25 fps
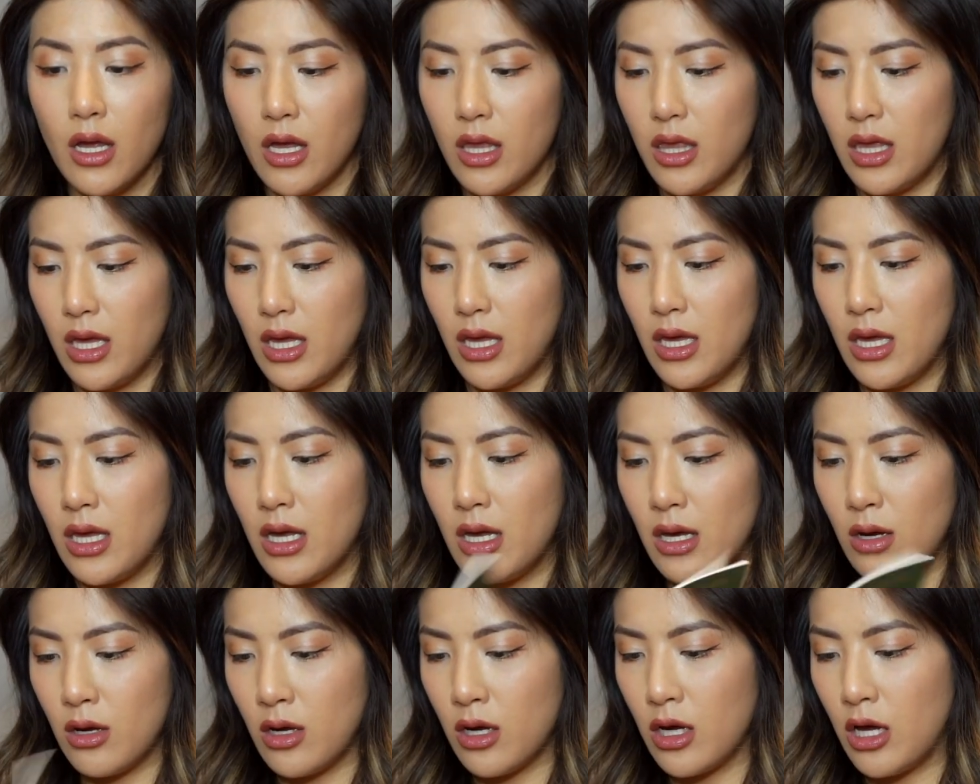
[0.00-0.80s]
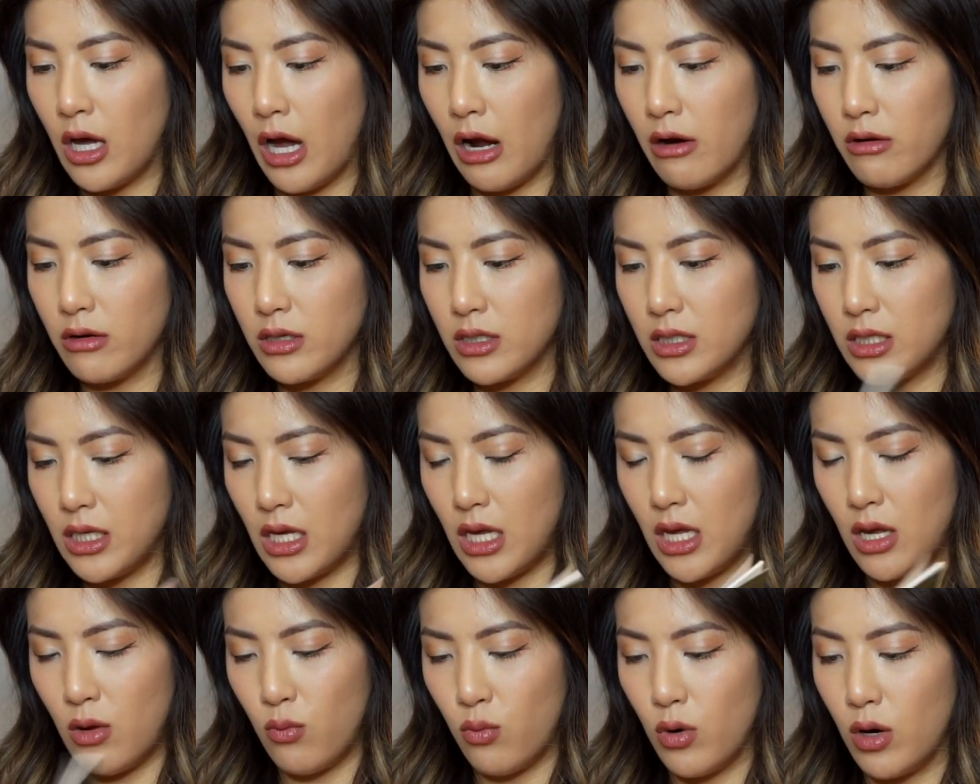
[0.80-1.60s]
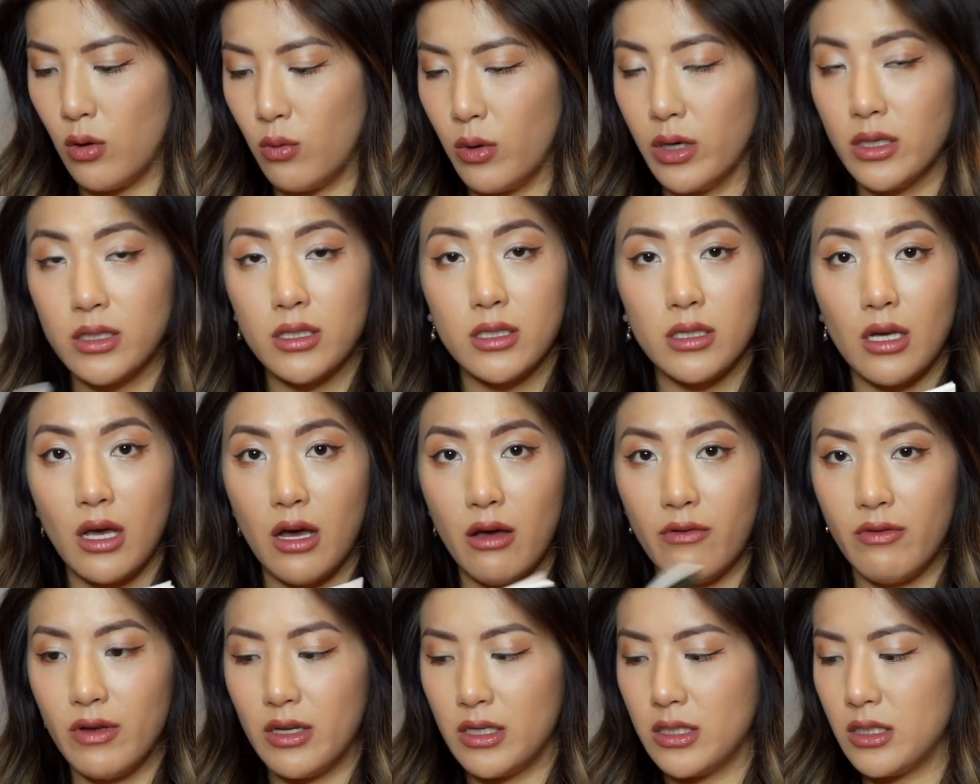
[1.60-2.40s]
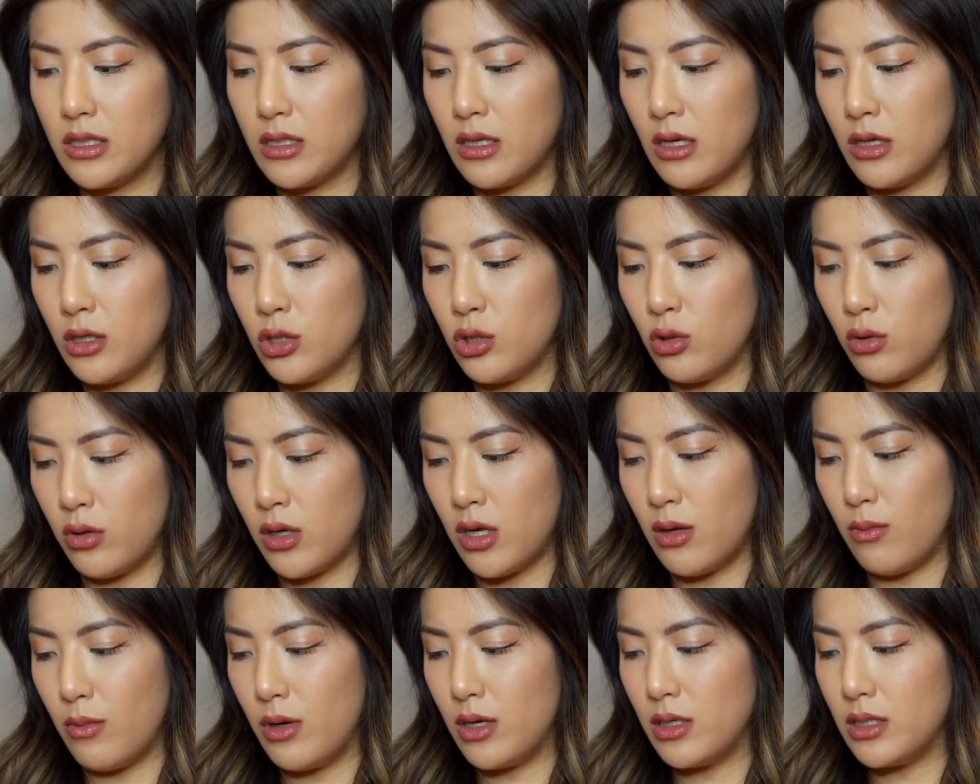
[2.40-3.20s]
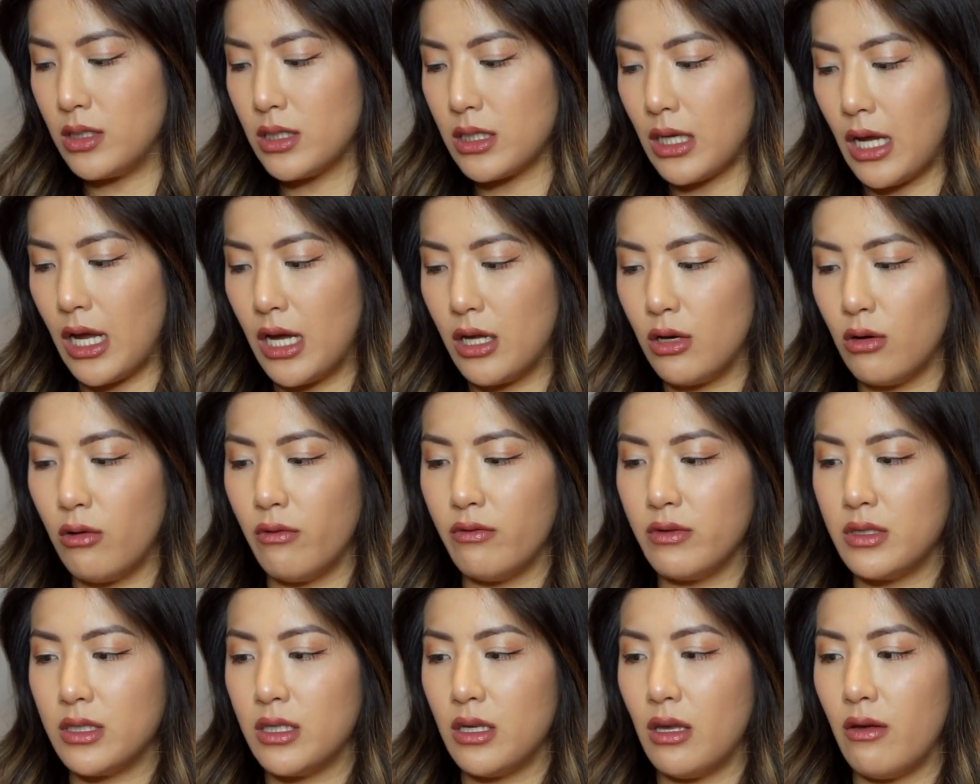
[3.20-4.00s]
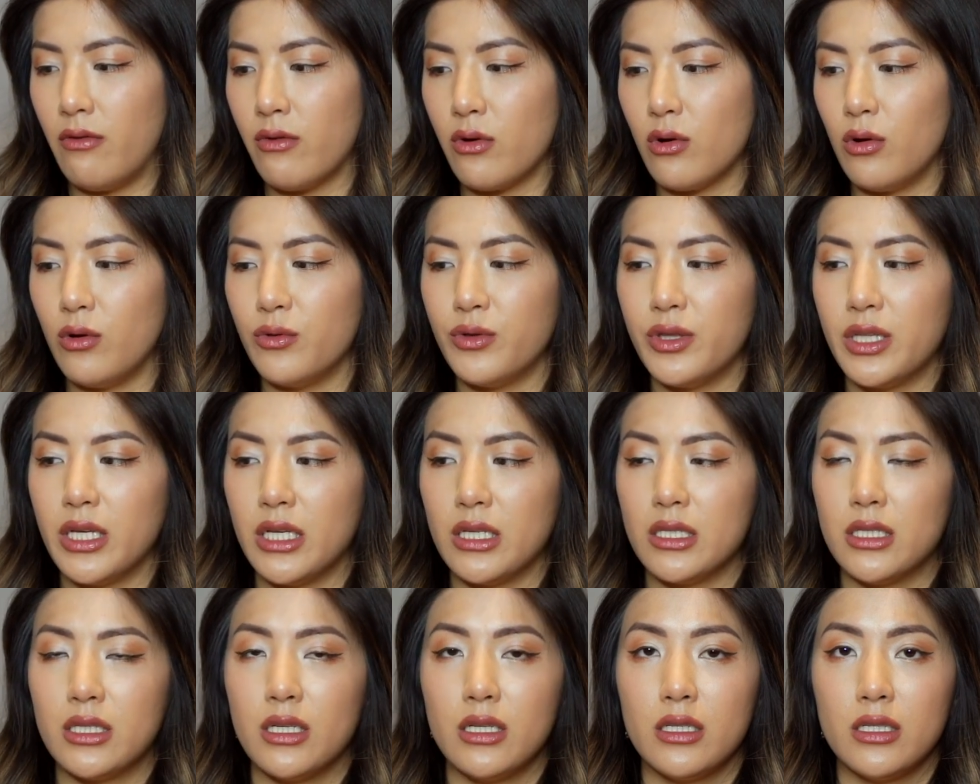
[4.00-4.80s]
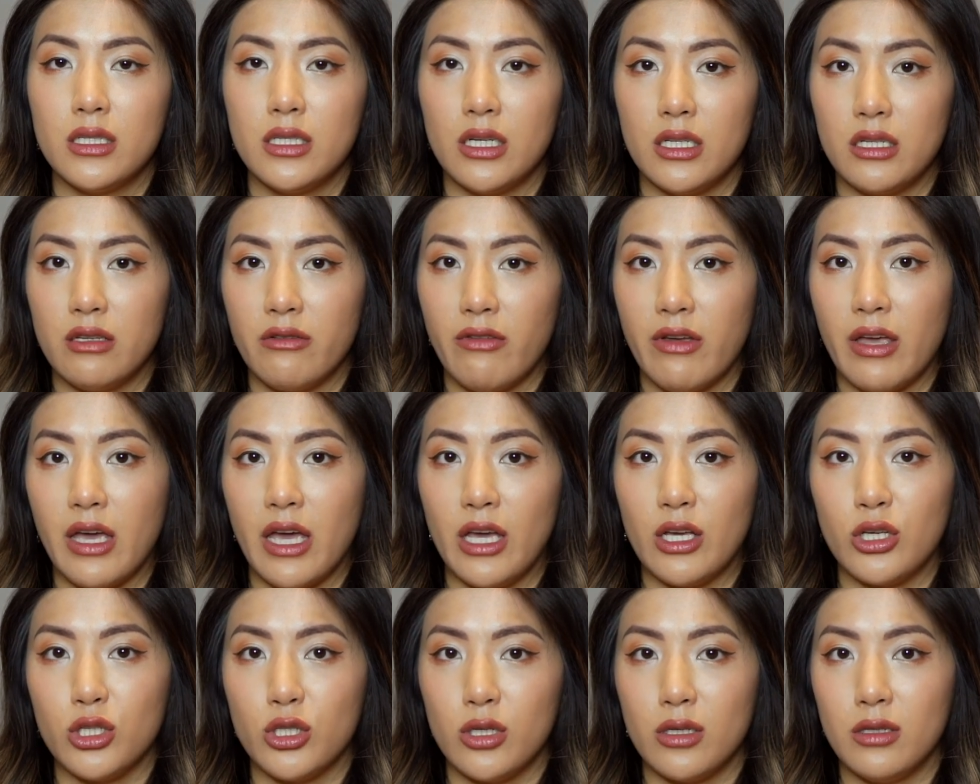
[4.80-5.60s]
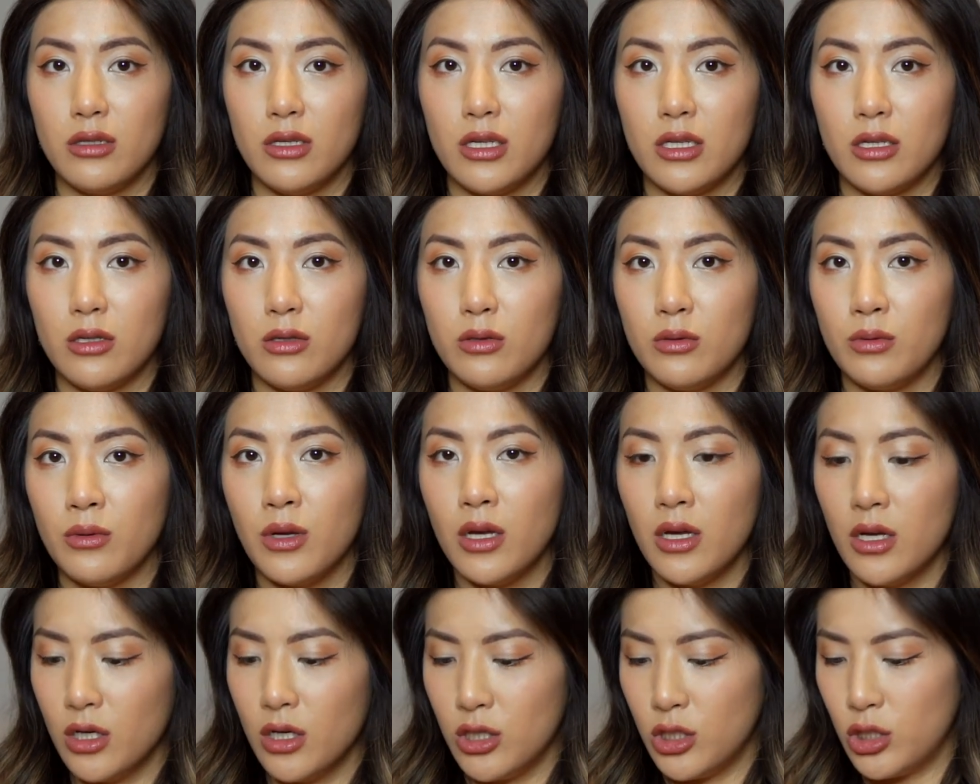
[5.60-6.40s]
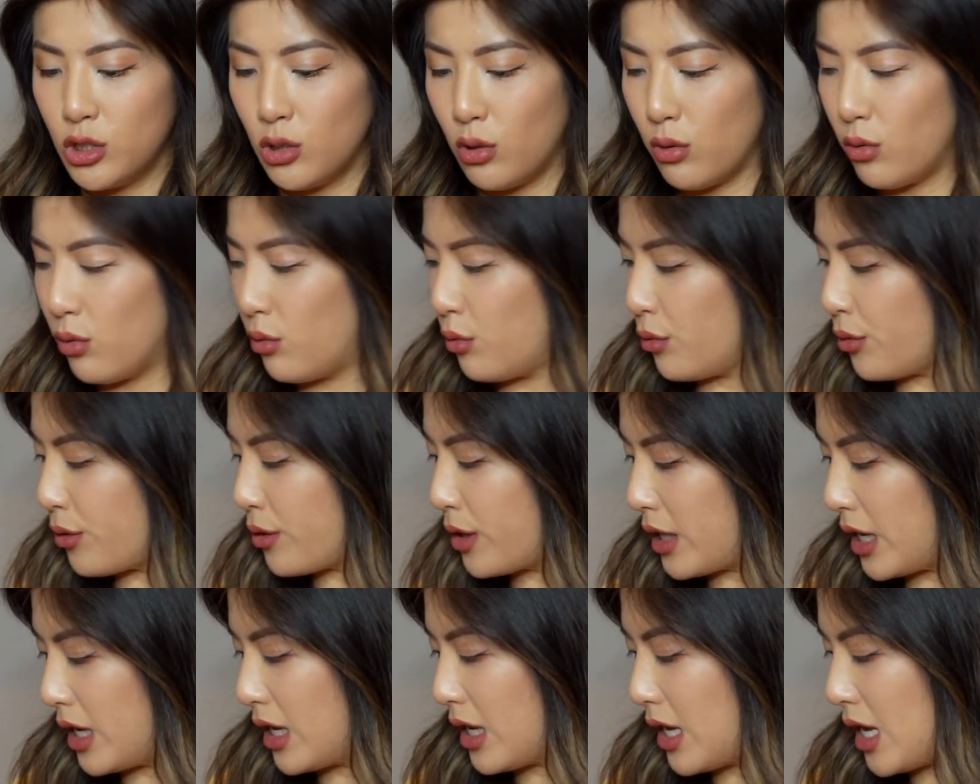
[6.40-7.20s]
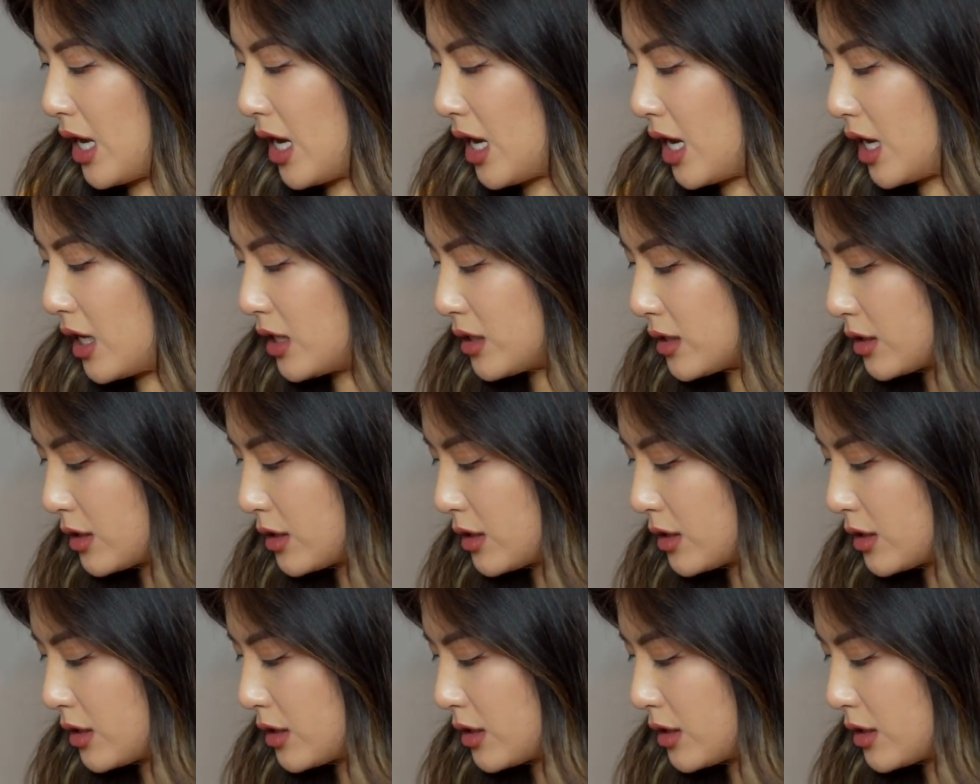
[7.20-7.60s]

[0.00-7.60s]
the guarantee worldwide service document, and obviously you've got this certification little dongle thing here.